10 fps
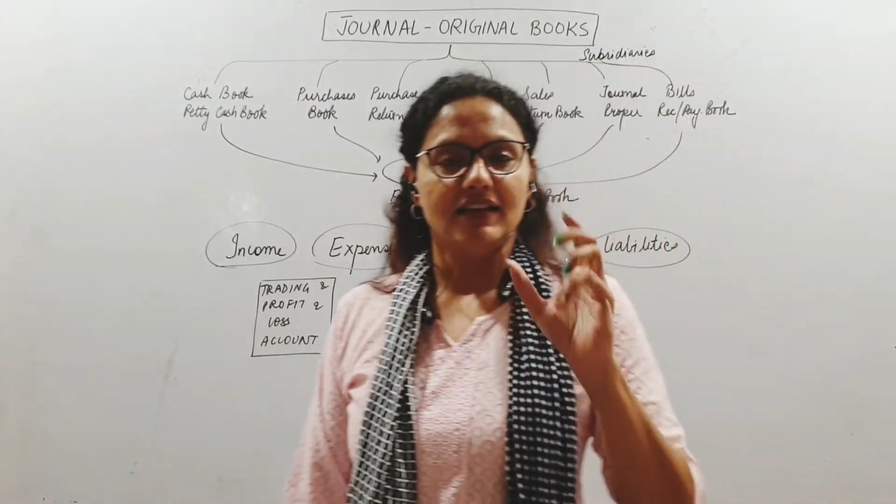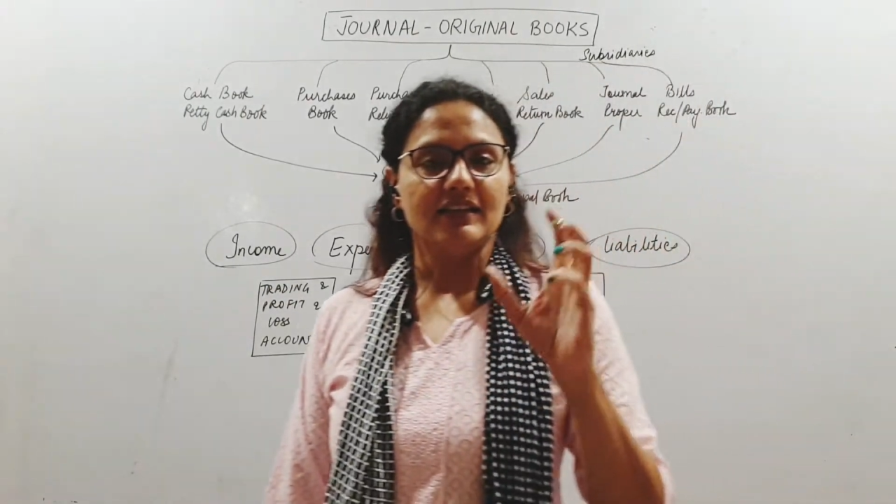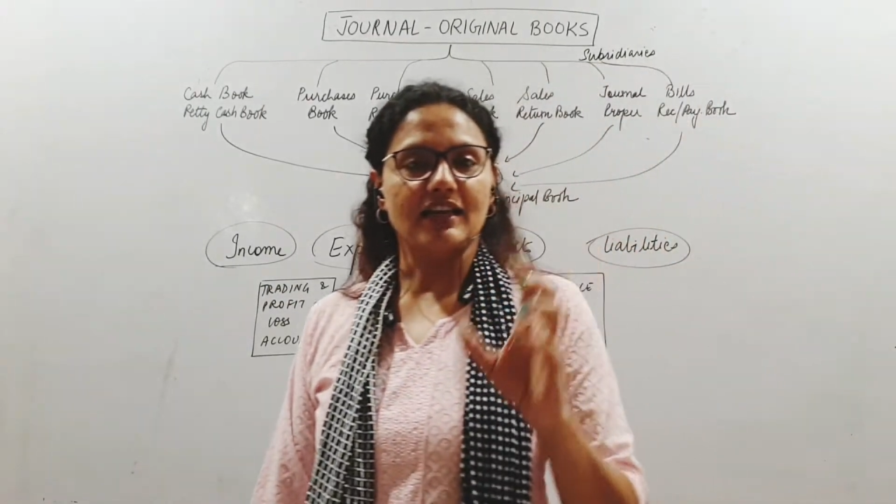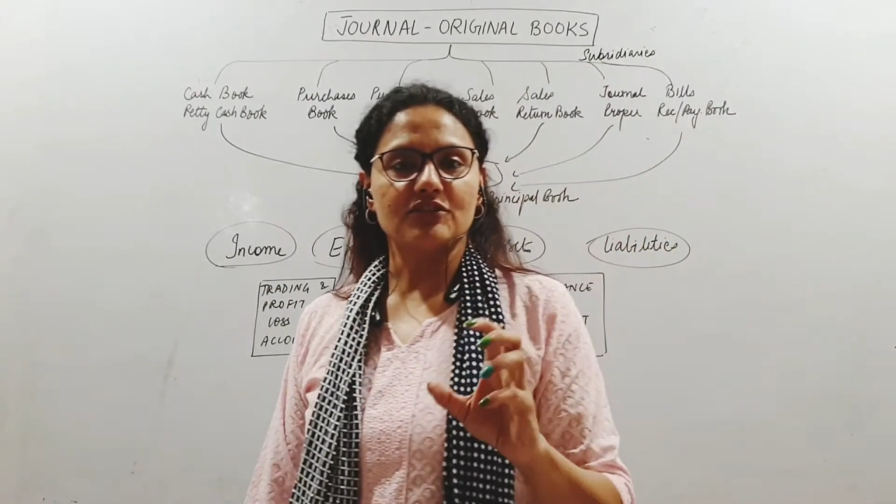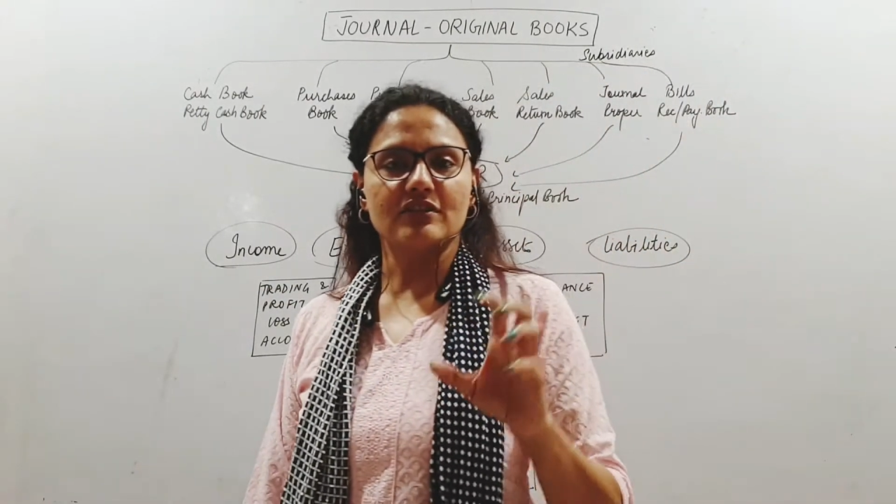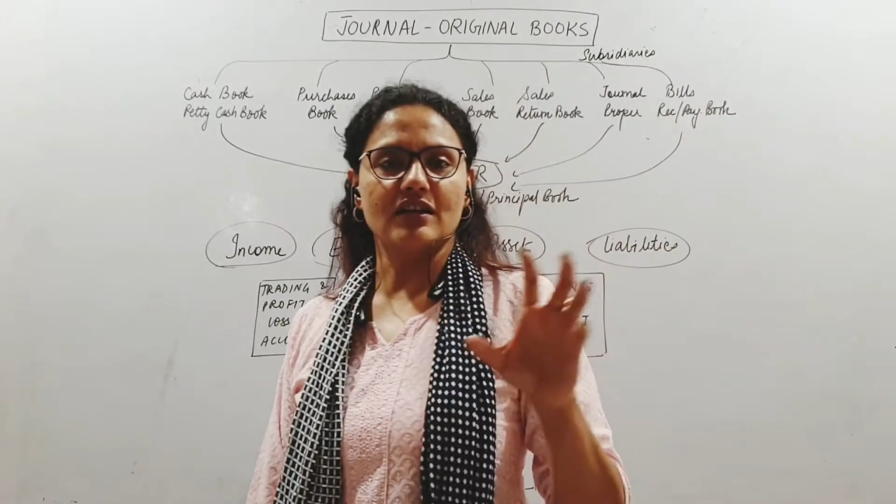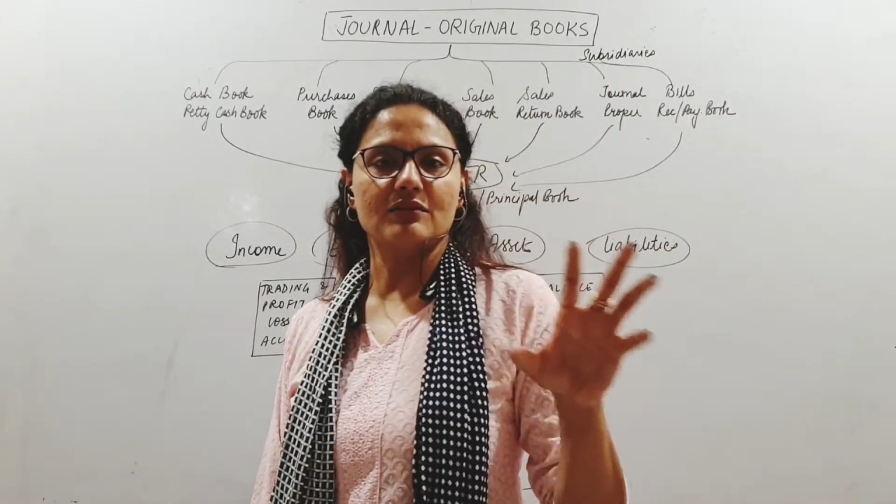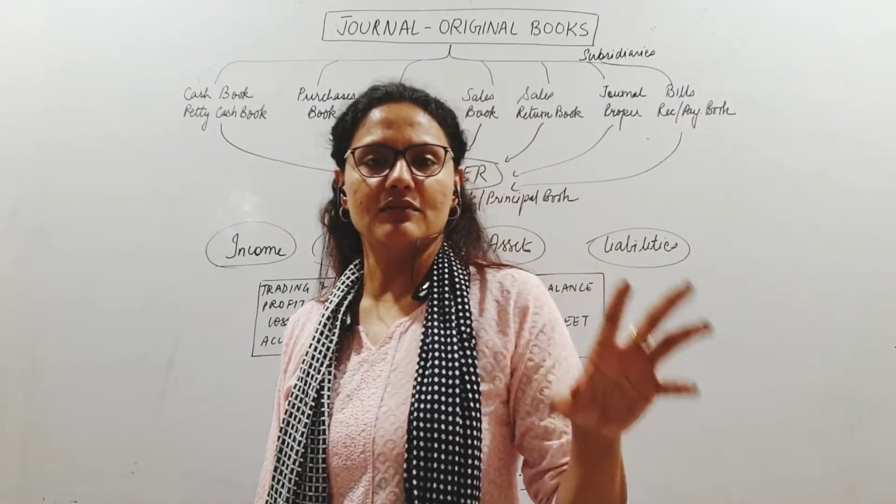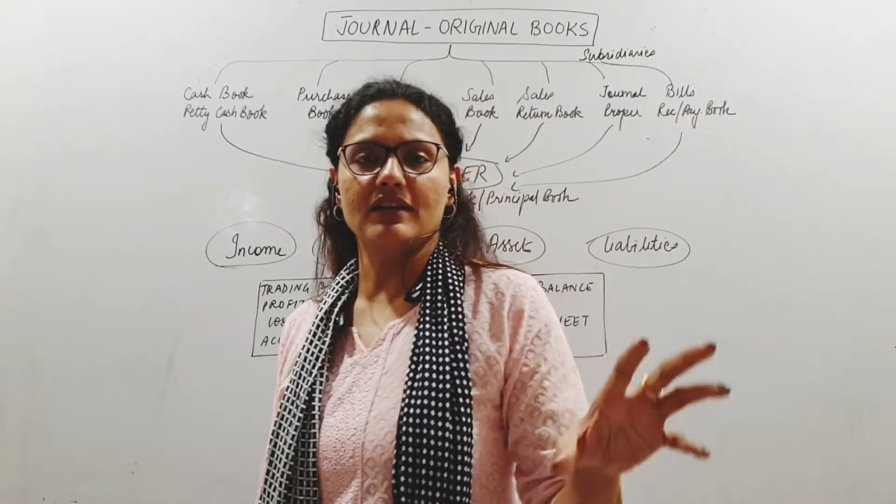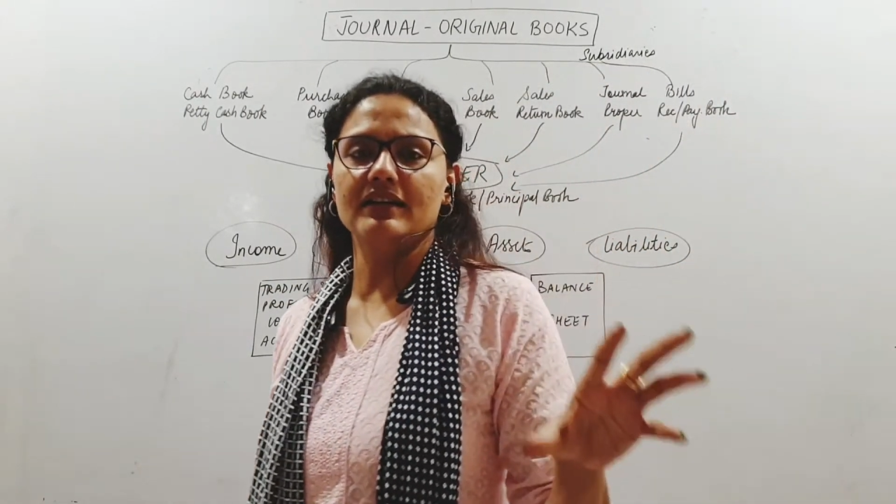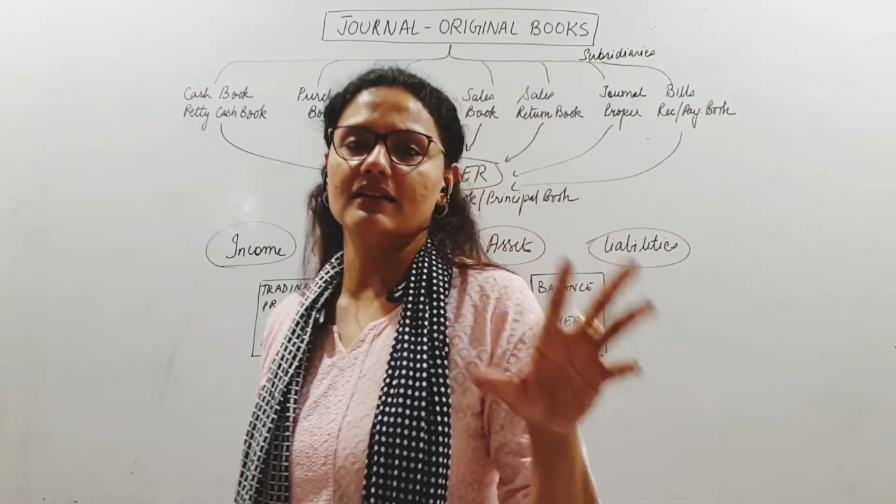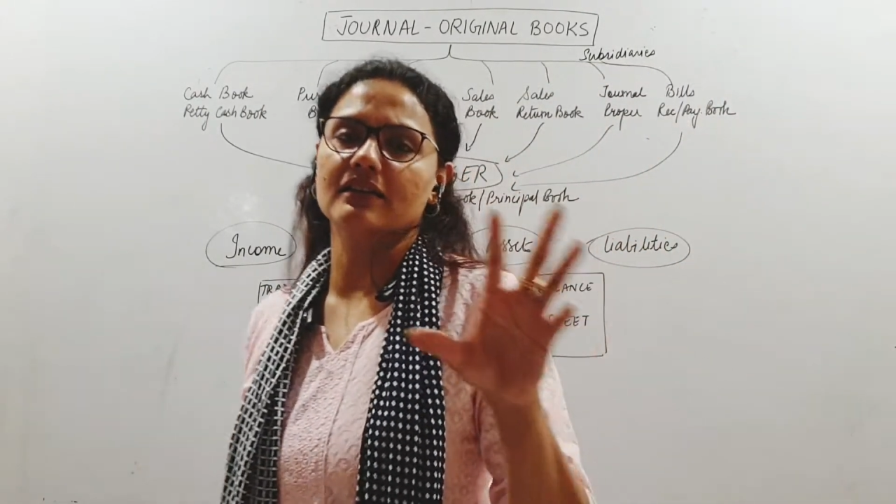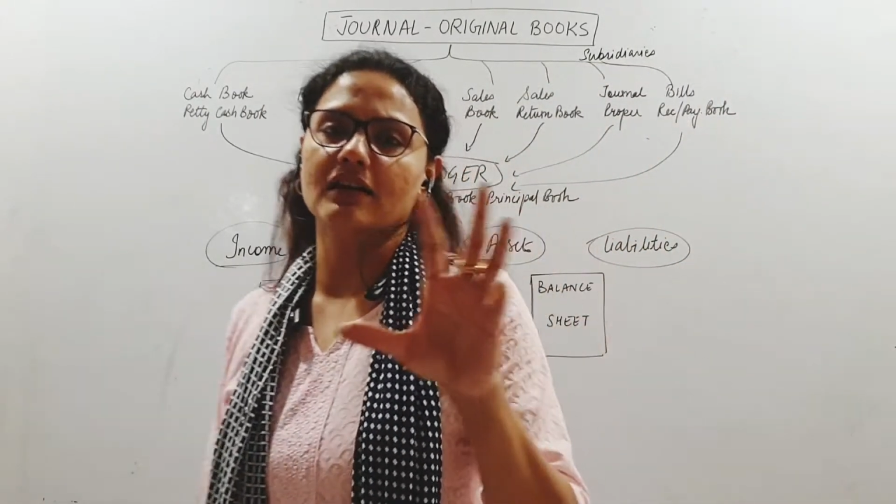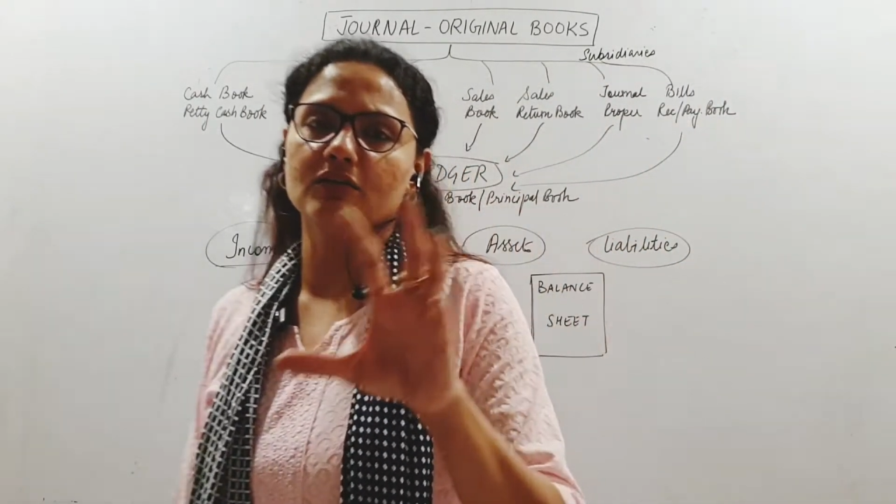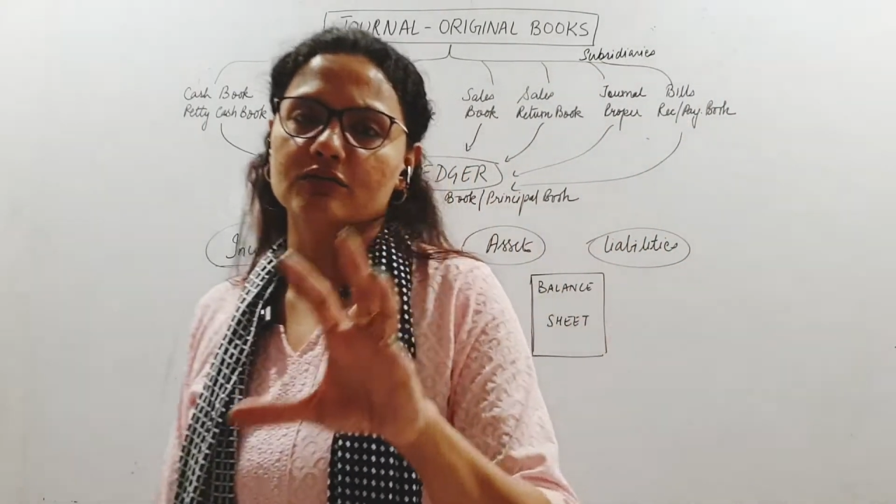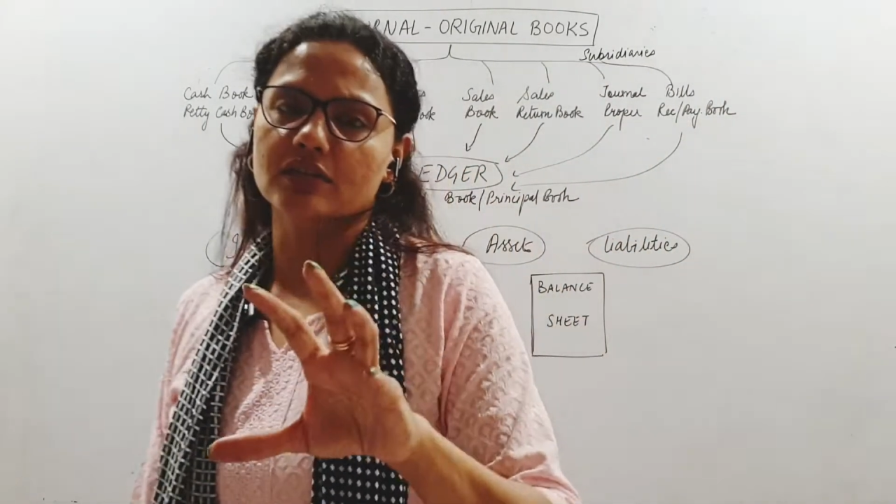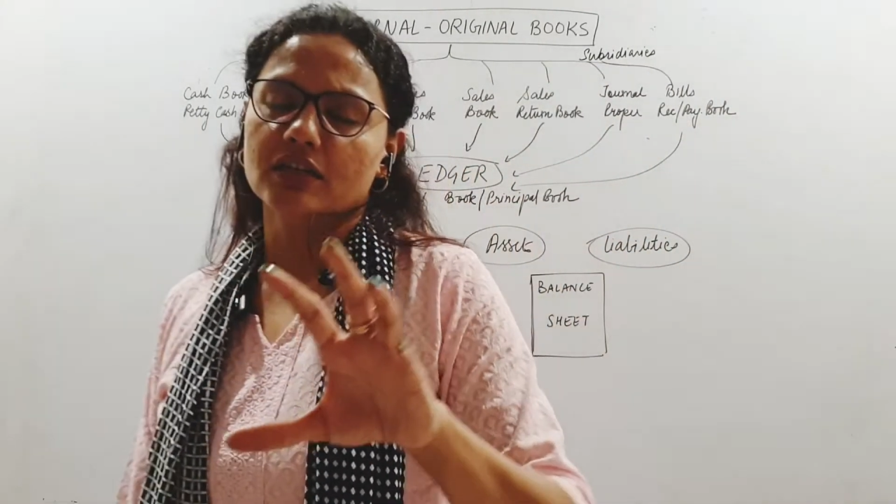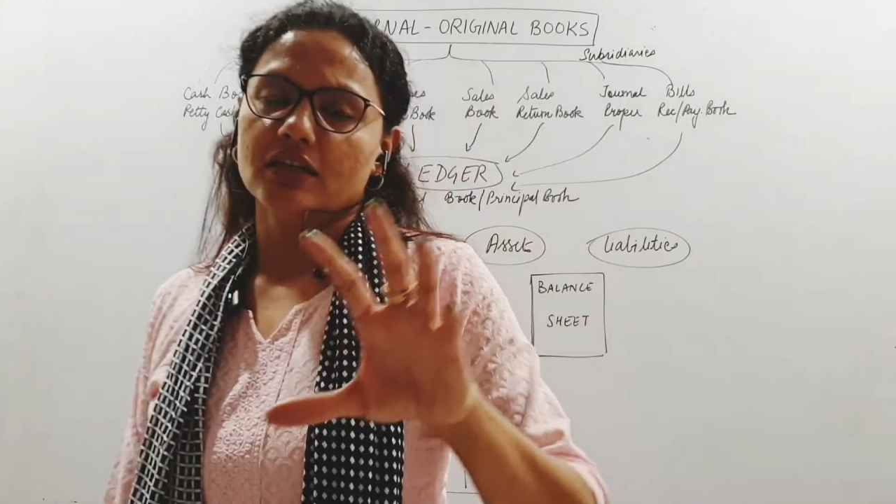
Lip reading: cash account, rent account,